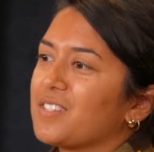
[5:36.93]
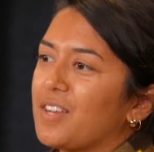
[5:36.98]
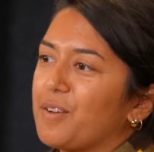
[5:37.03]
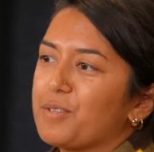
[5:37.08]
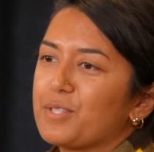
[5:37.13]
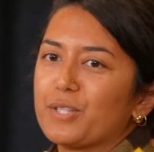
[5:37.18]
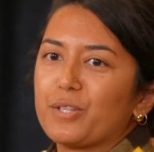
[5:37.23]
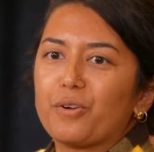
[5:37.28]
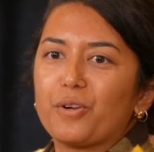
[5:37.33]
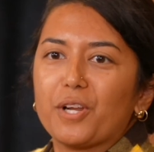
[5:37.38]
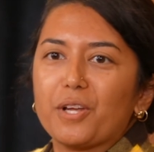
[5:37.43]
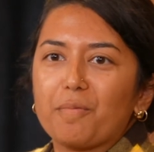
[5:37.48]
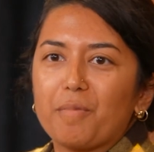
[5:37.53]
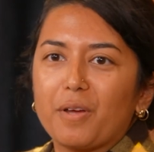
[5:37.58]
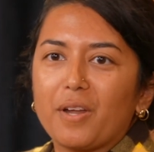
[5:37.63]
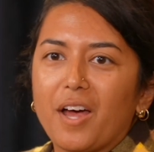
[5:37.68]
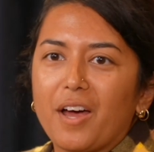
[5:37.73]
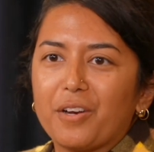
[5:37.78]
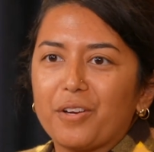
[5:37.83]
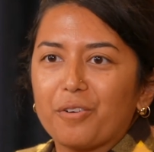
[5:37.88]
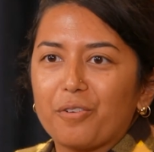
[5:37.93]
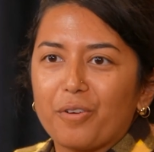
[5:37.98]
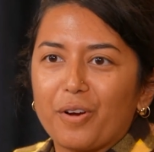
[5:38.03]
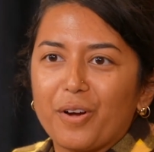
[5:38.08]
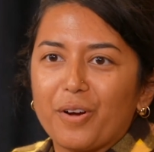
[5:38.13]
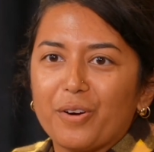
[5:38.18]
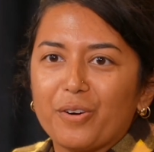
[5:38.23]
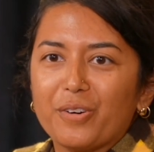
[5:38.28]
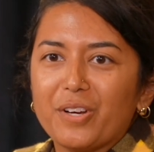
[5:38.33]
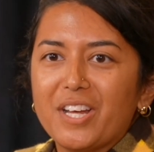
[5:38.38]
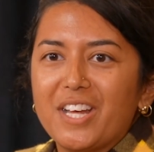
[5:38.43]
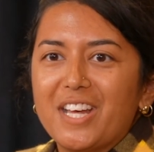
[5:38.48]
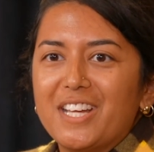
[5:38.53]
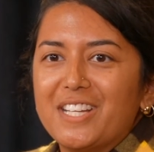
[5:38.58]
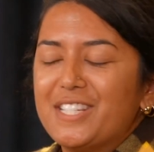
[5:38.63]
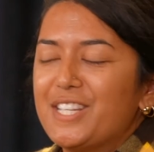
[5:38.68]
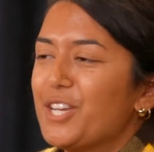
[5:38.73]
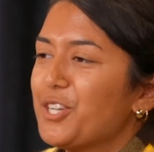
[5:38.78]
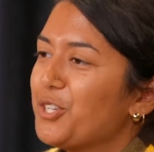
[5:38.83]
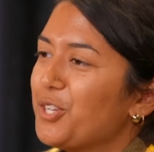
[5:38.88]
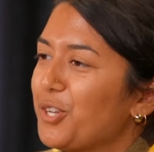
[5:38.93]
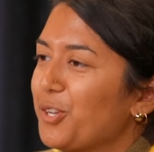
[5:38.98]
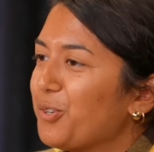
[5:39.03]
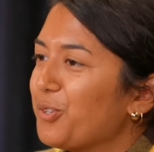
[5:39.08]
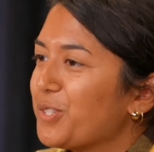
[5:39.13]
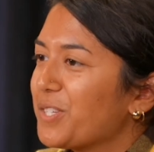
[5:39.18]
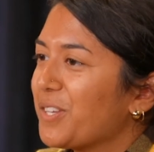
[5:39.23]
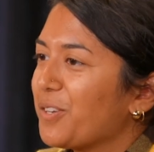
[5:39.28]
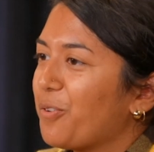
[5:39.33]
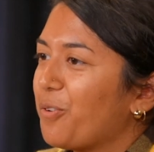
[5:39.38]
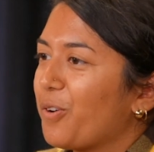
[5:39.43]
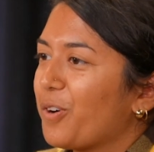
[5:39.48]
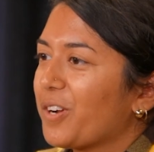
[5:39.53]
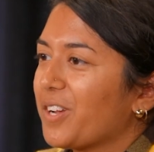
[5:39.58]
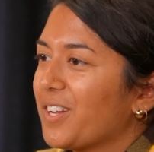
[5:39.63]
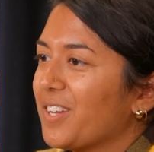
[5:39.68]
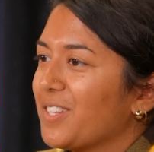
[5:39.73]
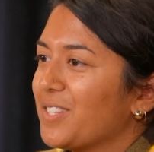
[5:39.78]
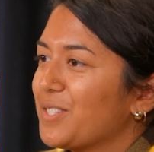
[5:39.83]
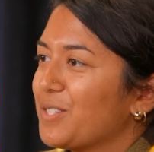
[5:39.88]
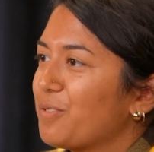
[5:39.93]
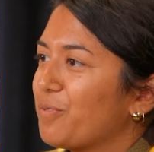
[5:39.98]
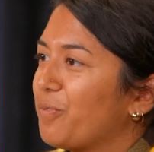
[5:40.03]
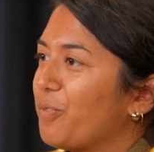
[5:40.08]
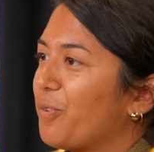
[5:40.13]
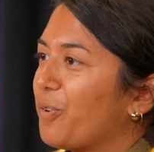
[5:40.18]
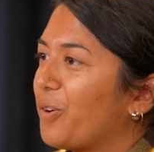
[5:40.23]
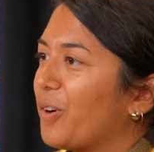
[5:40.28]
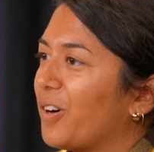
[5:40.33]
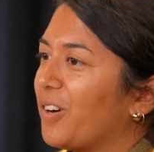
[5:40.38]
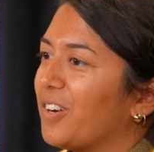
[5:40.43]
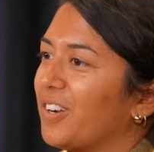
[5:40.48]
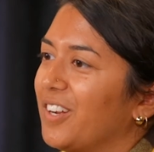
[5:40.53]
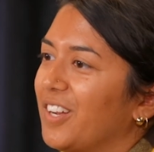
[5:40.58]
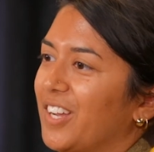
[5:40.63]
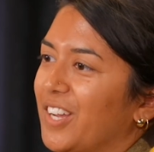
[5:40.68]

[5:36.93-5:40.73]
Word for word: I was learning about how to grow tissues and organs for,